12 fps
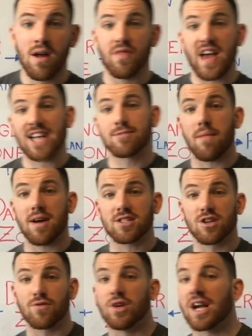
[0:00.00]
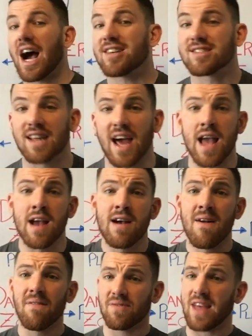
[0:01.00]
That's my message for you guys today.
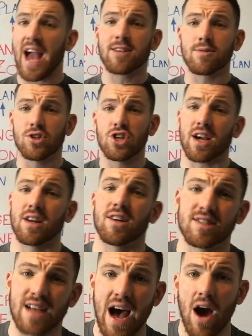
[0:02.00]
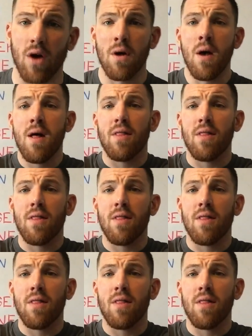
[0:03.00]
Thanks for checking us out.